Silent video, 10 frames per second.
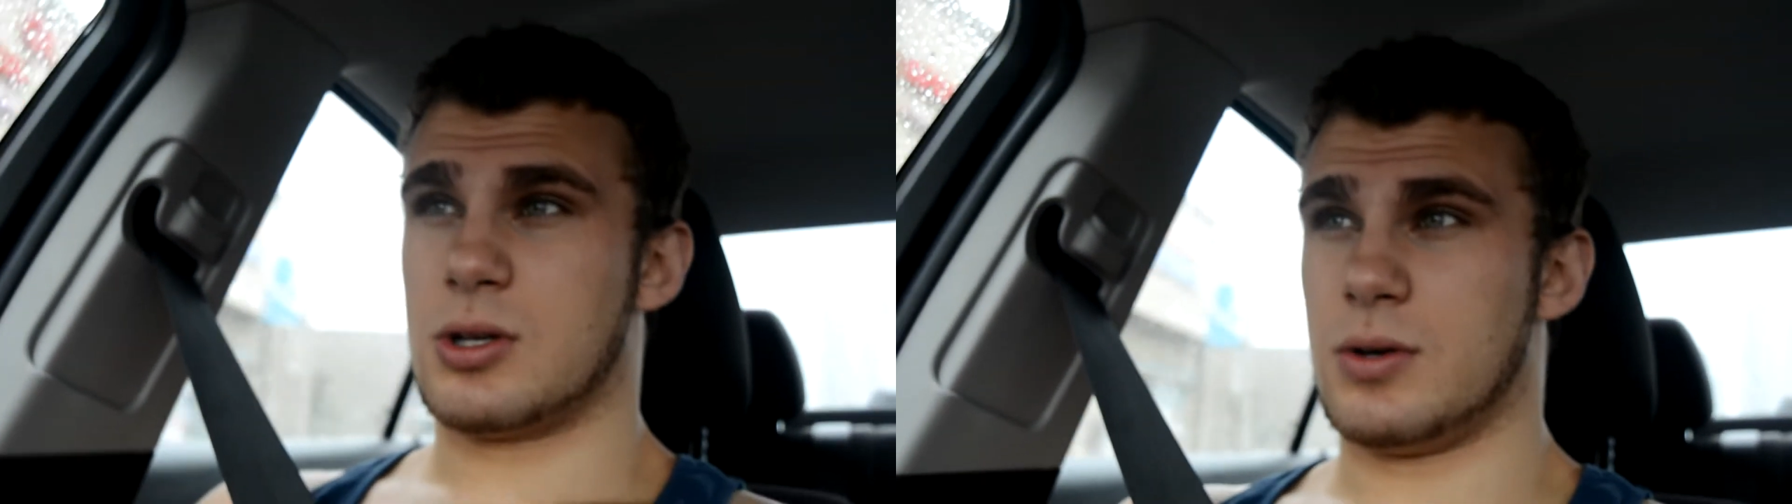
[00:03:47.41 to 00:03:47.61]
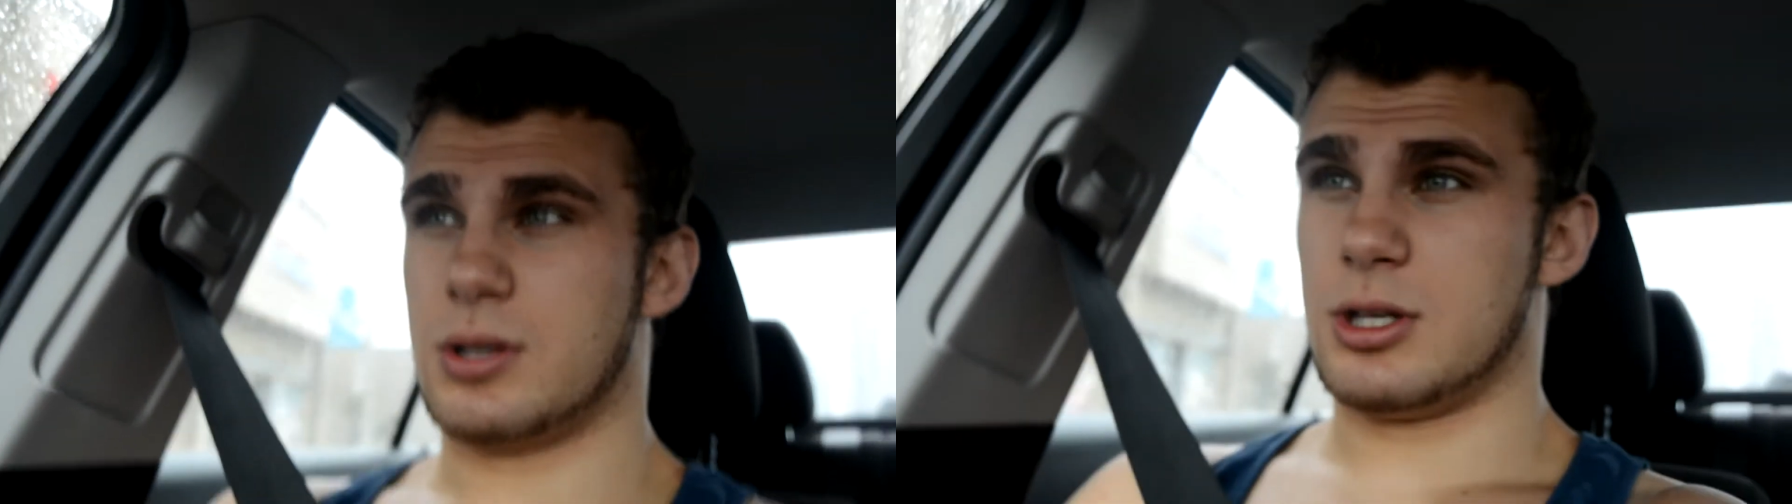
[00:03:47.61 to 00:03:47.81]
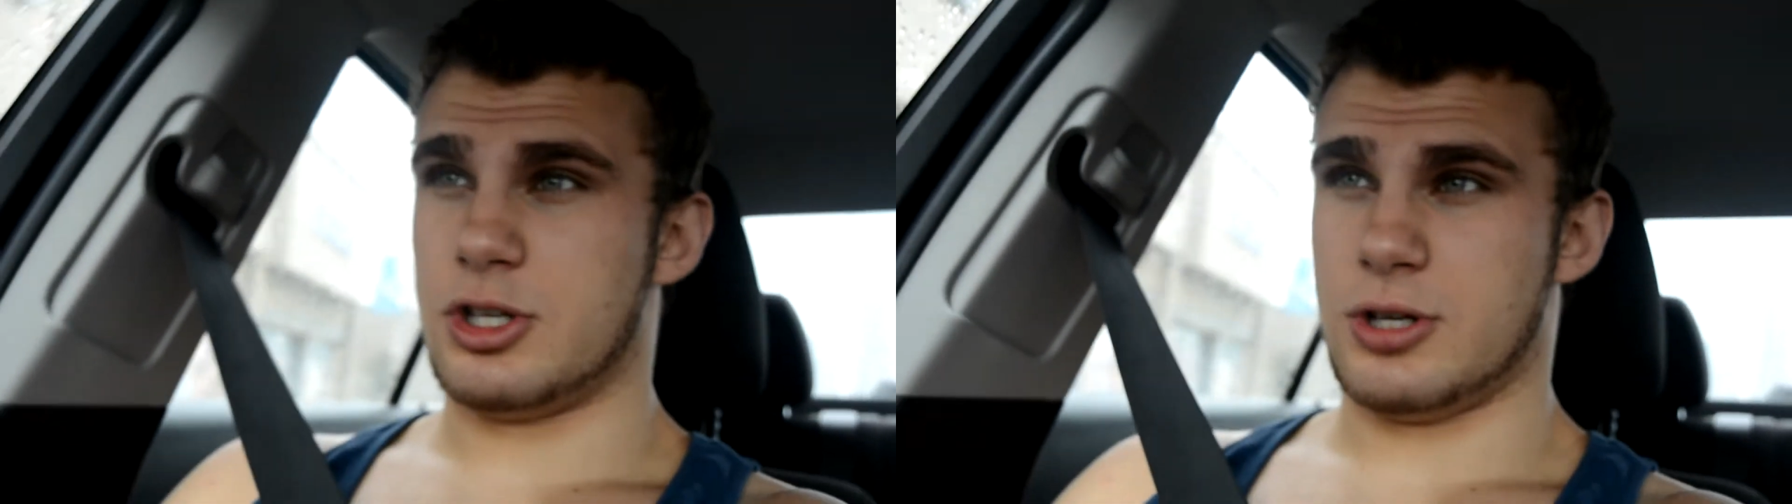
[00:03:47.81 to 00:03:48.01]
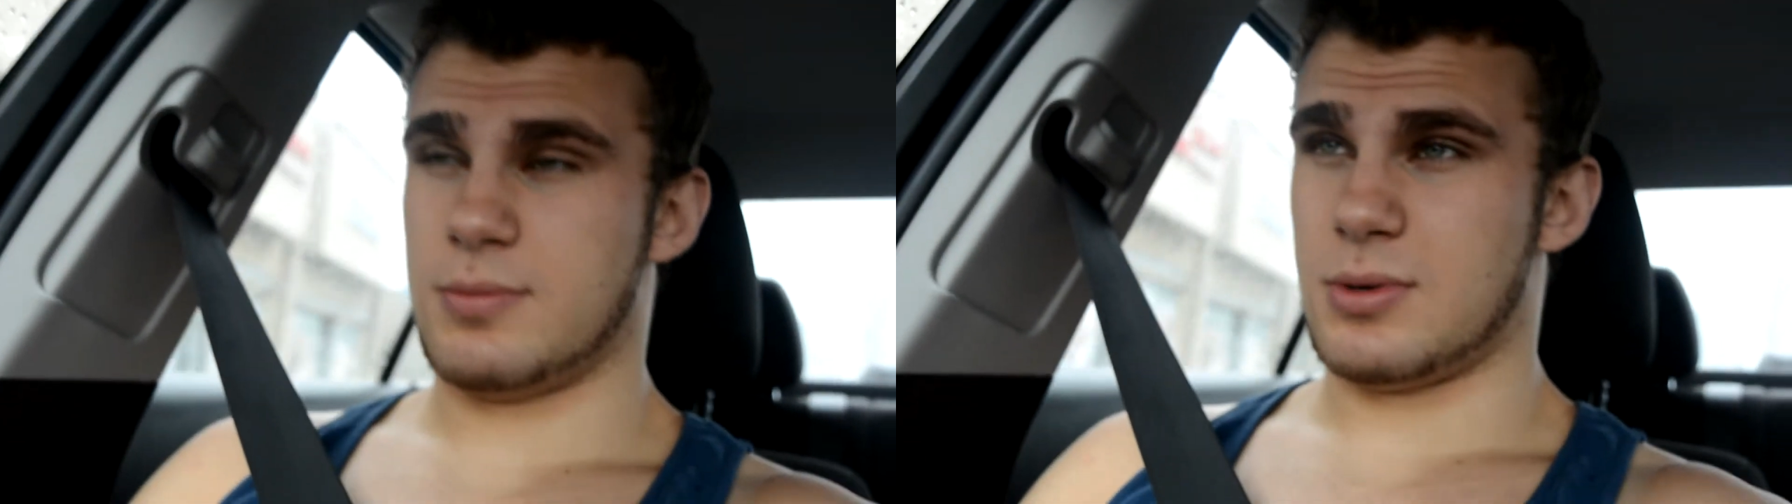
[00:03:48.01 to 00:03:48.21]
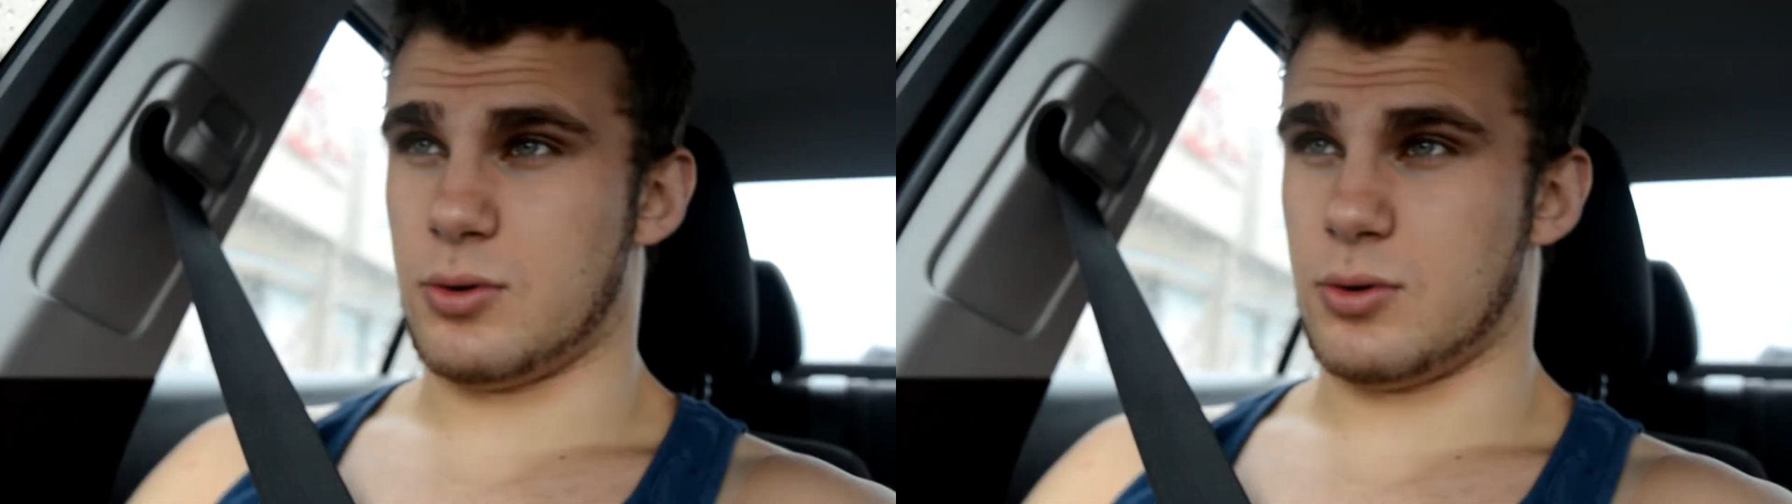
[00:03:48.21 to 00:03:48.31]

going to the gym.